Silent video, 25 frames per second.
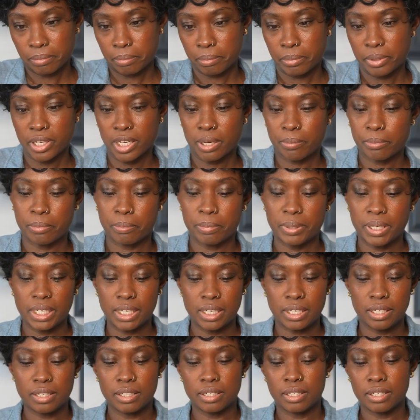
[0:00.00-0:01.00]
pick up a
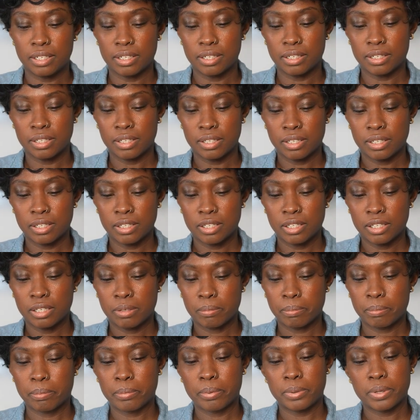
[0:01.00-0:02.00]
bean,
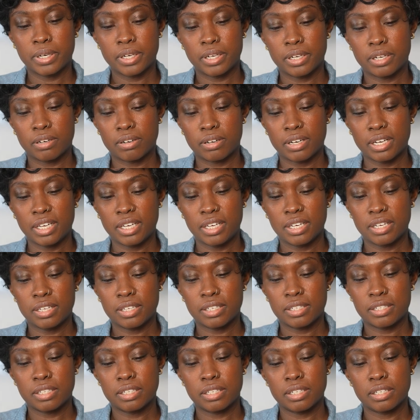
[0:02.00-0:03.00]
put it in your
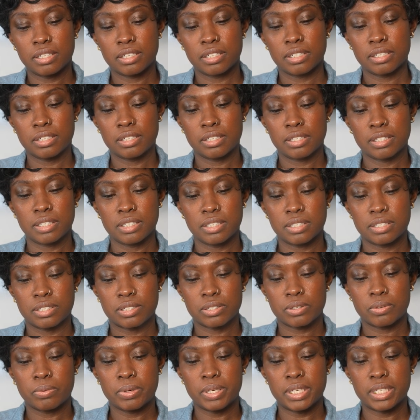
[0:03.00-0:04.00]
hand, and
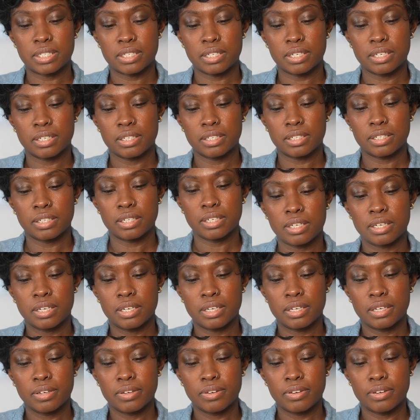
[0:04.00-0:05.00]
squeeze it.
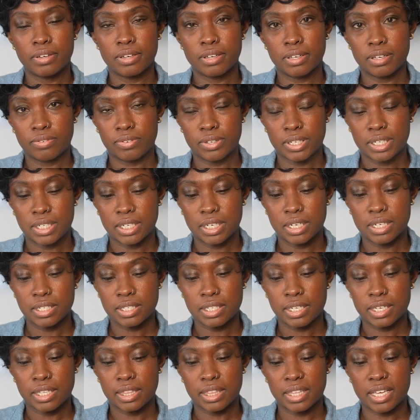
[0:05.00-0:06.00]
If it does
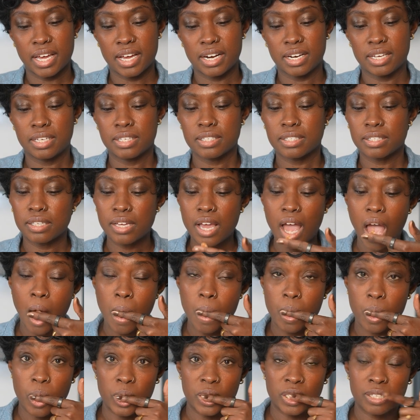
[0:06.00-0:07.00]
like that easily,
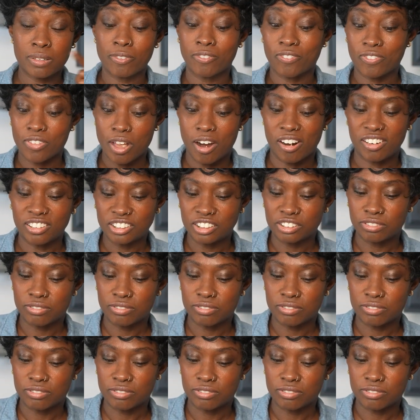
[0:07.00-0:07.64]
it's